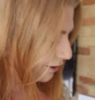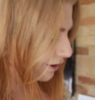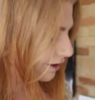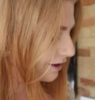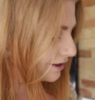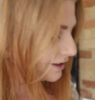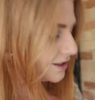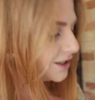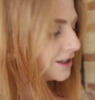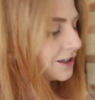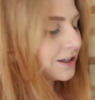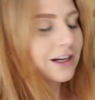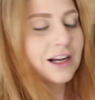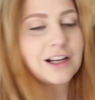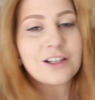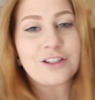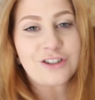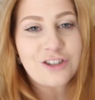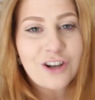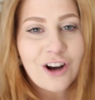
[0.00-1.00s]
got
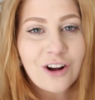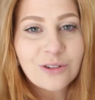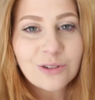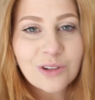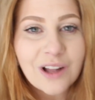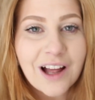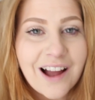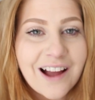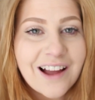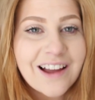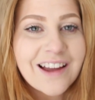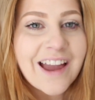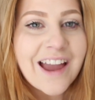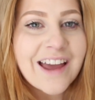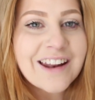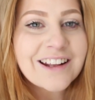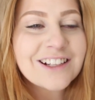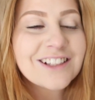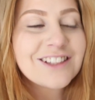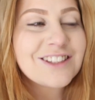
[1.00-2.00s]
a stroller,
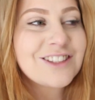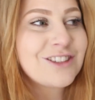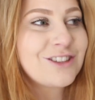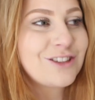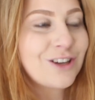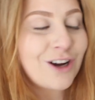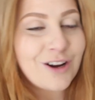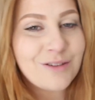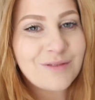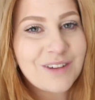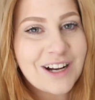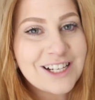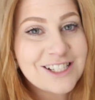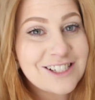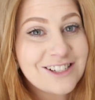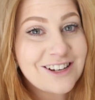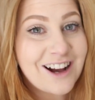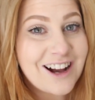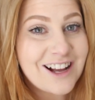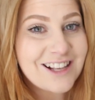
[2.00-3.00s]
and it's so
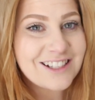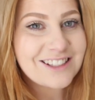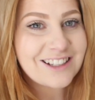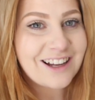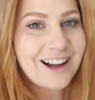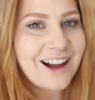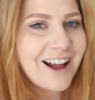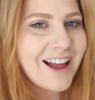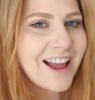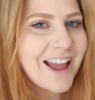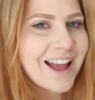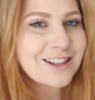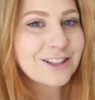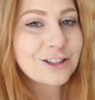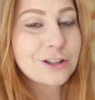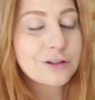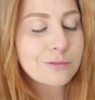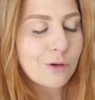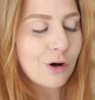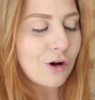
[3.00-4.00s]
much nicer and
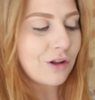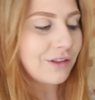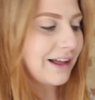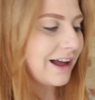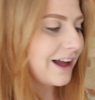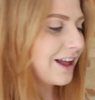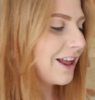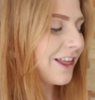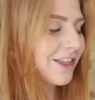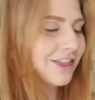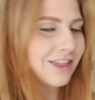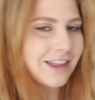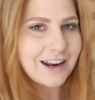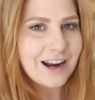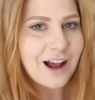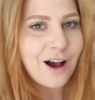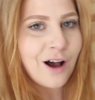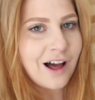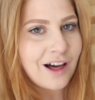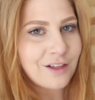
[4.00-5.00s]
smaller
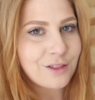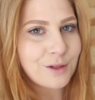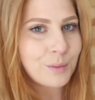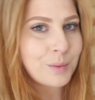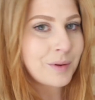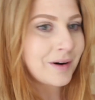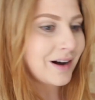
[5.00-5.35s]
than our other